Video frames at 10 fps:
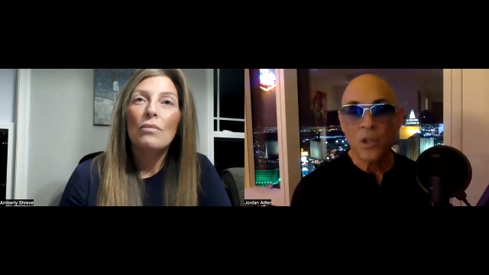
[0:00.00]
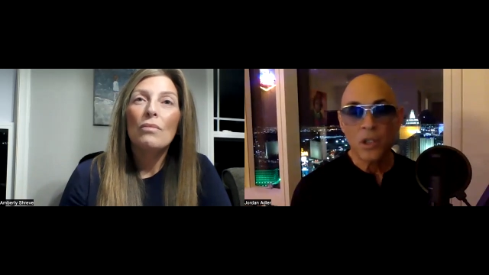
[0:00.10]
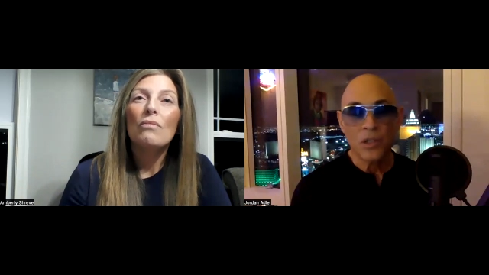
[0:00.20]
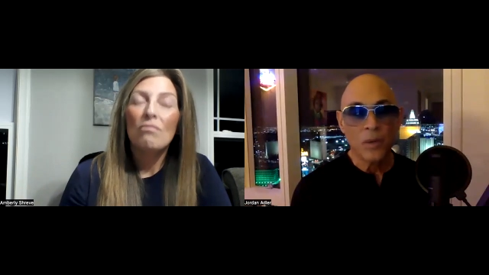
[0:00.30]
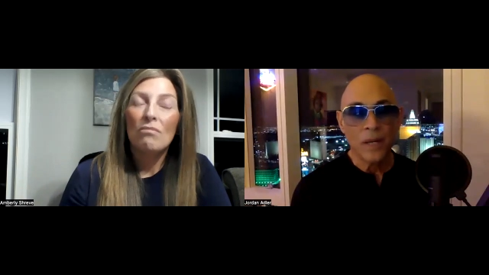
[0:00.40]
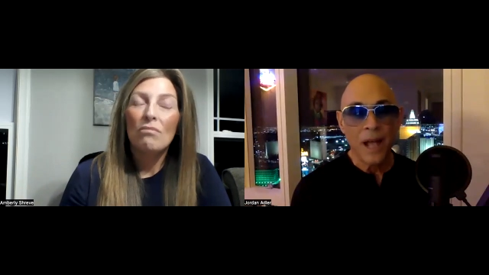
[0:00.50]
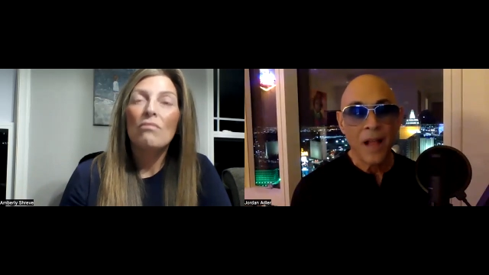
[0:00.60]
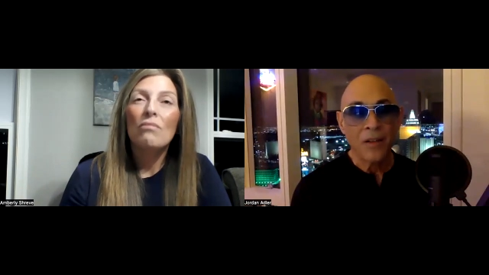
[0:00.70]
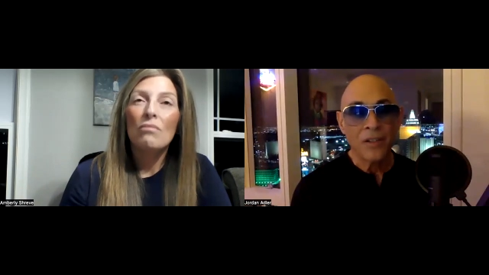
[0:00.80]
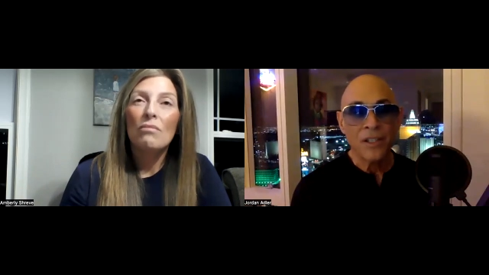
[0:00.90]
Speaker 1: It's only $20. Mm-hmm.
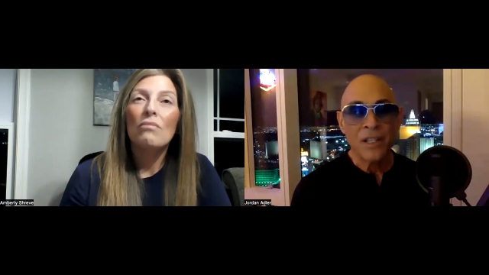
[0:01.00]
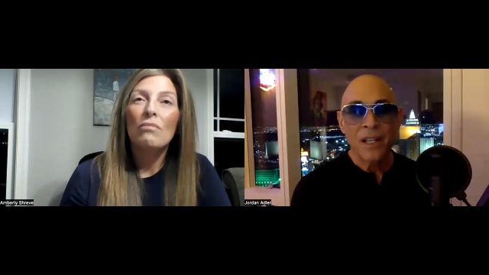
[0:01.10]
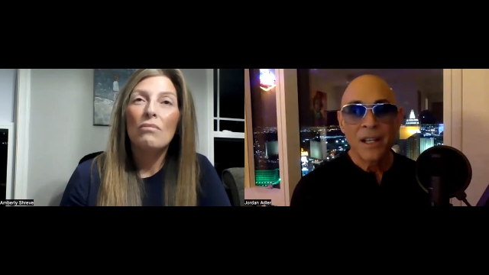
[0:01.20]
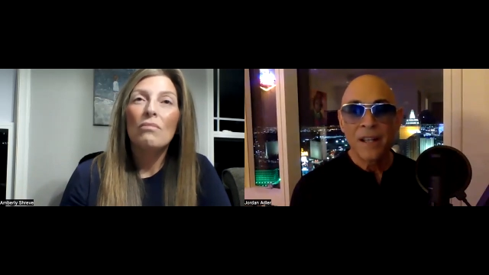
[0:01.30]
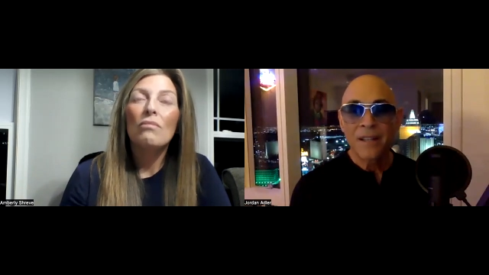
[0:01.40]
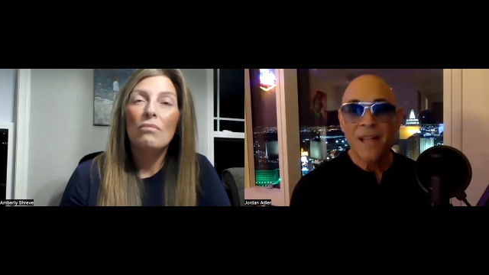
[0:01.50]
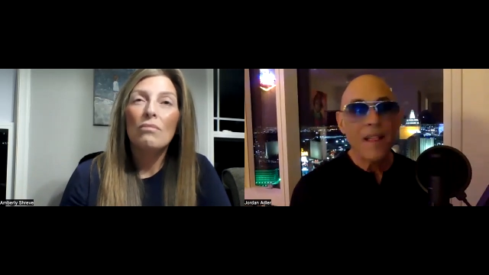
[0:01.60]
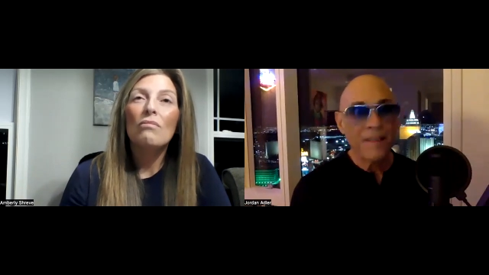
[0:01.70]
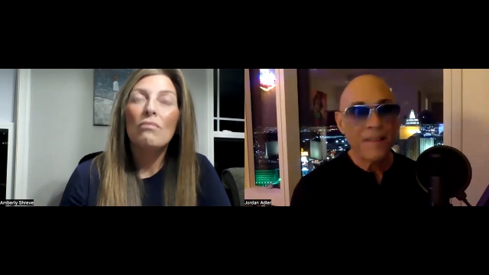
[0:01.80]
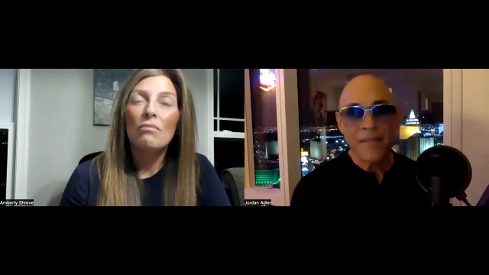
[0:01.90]
dollars It's not mm
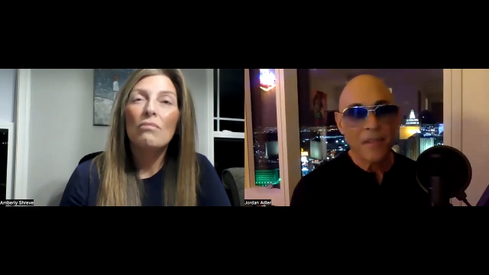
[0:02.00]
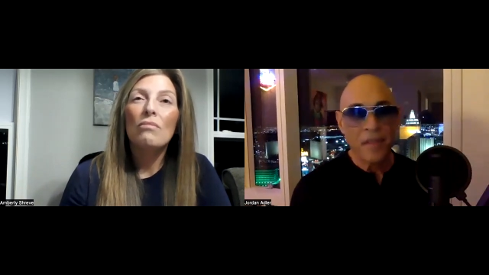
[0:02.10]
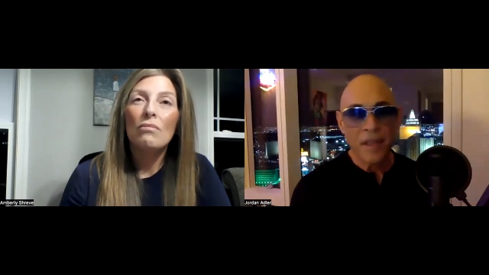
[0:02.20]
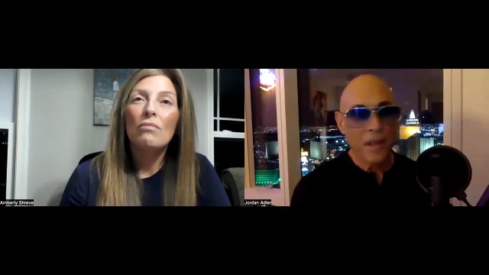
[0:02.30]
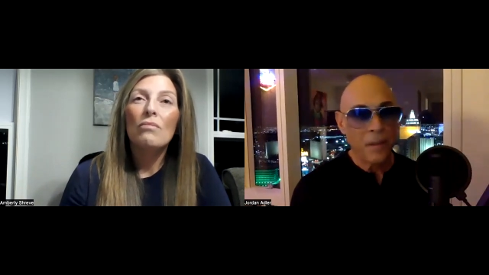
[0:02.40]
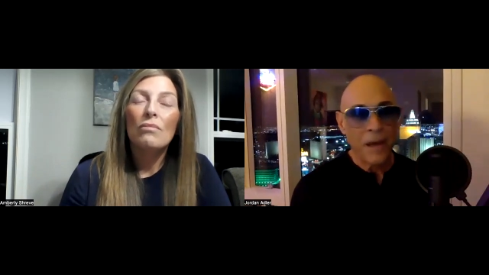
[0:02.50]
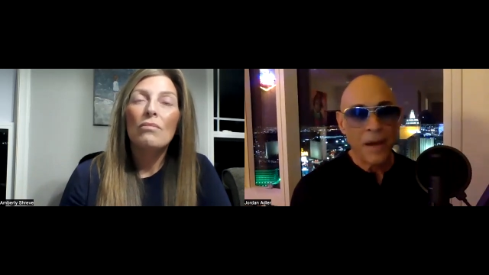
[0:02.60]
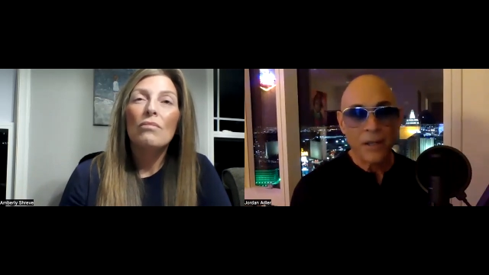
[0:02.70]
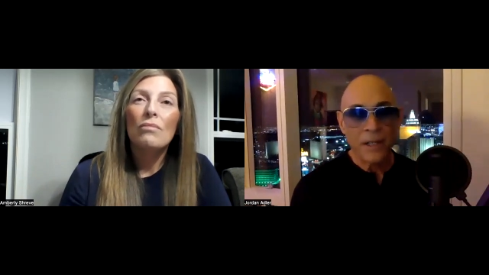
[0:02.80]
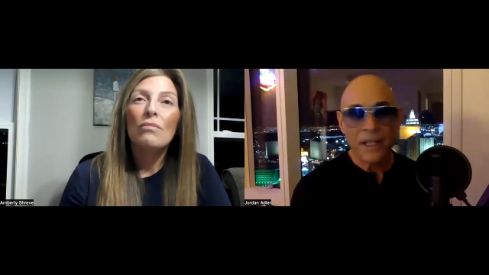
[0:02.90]
-hmm. like mm-hmm. they have to think
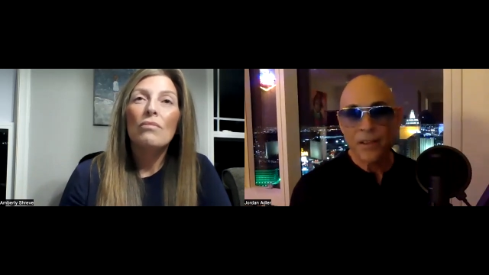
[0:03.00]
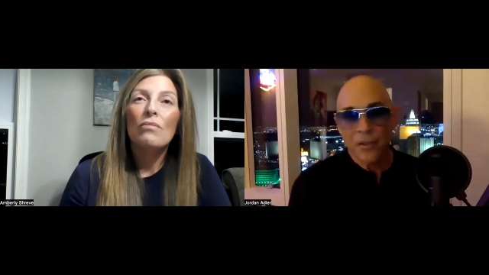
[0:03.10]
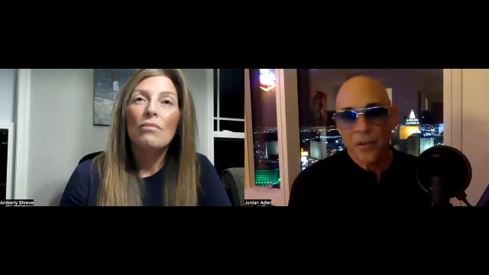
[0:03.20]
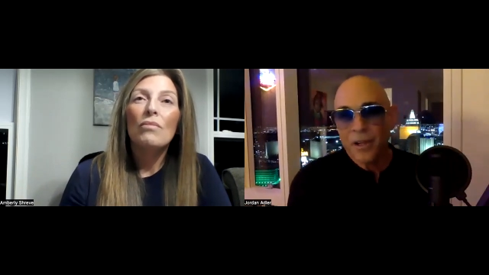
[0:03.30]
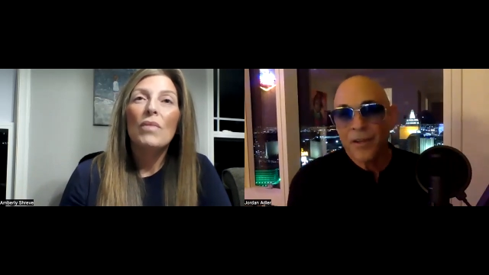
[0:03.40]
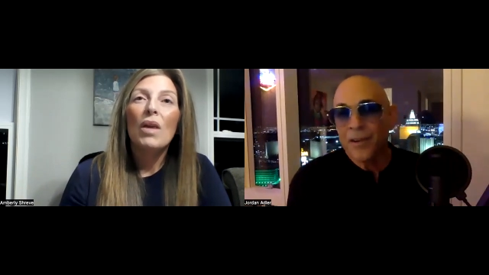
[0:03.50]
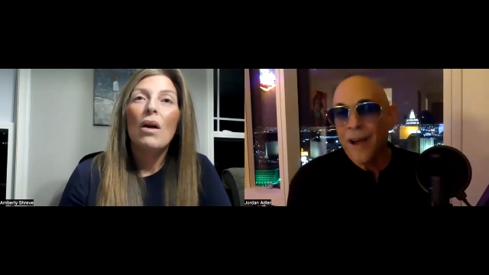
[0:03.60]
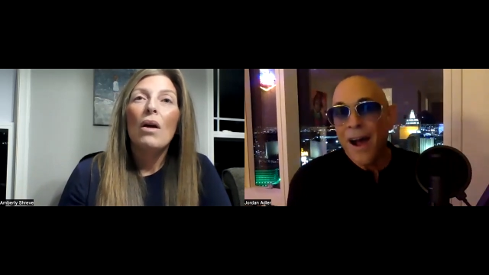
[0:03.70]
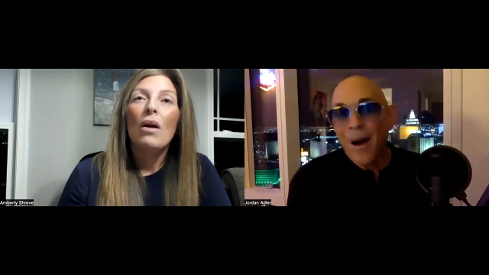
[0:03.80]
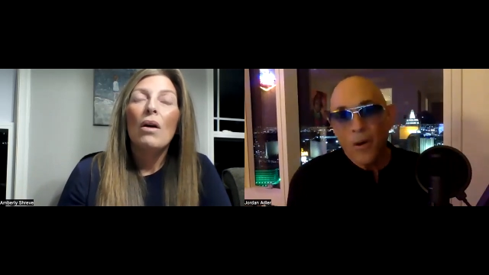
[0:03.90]
about it. Either they're in or
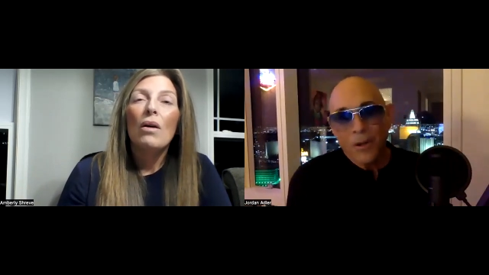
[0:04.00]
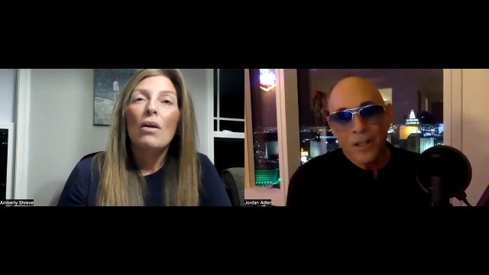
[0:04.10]
out,